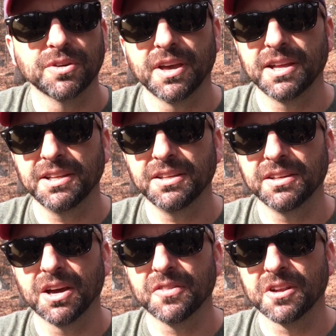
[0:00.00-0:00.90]
any
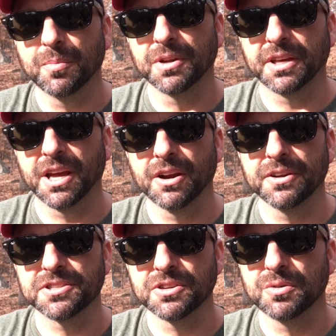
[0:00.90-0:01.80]
gun that I'm going to
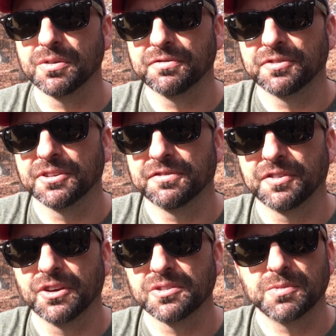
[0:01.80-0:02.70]
carry, so if it
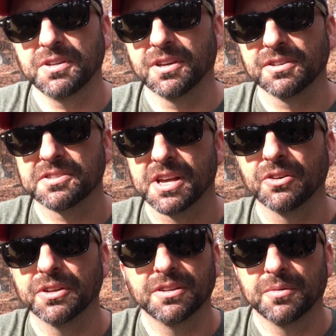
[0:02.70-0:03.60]
fails me, I'll sell it.